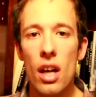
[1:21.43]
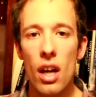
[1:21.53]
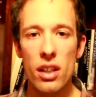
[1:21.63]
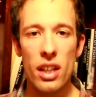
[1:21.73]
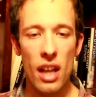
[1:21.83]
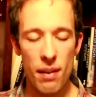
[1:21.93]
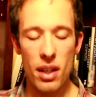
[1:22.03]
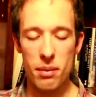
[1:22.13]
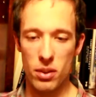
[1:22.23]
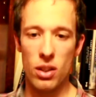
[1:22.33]
and they have
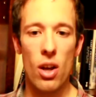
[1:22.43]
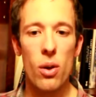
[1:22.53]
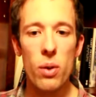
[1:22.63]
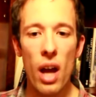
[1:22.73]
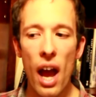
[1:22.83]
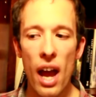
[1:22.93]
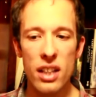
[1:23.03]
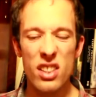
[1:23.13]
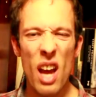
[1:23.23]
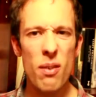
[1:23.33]
that glow,
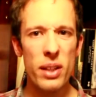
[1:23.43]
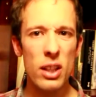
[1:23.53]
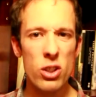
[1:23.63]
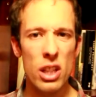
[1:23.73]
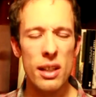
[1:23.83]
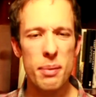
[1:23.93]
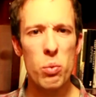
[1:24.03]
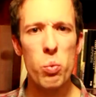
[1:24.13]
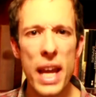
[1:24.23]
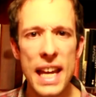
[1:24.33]
and everything looks a little
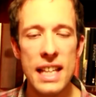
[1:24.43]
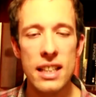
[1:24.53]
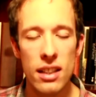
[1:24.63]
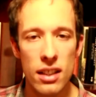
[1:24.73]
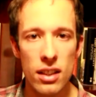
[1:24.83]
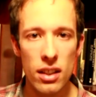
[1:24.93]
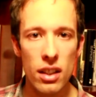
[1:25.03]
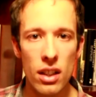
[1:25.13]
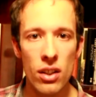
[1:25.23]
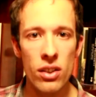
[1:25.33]
bit weird
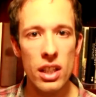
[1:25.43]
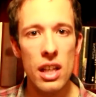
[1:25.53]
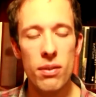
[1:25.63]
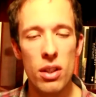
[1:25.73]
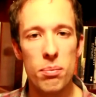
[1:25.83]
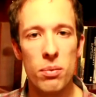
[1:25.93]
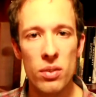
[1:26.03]
underneath them.